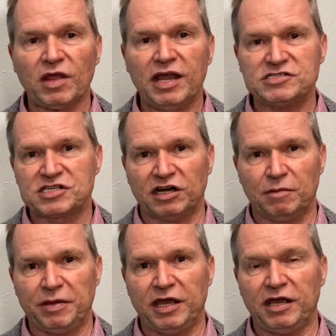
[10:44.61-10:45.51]
it's going to
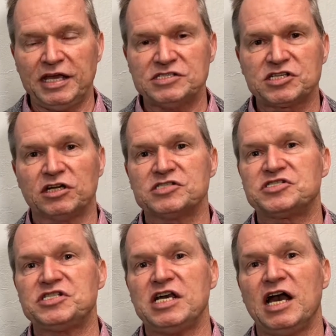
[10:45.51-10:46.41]
be, he's going to
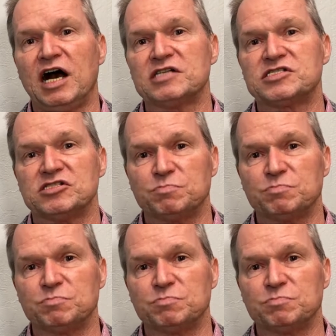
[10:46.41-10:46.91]
see us as